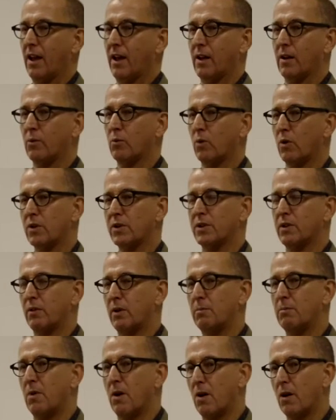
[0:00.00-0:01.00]
It was a
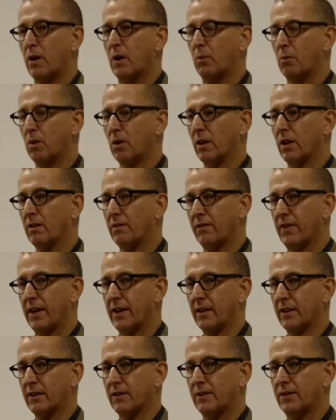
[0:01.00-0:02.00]
remarkable
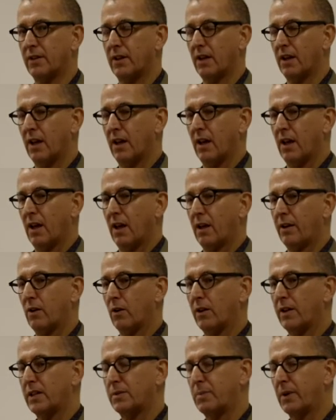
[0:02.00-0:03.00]
event, and
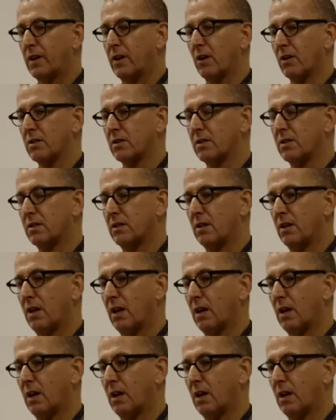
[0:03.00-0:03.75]
not least because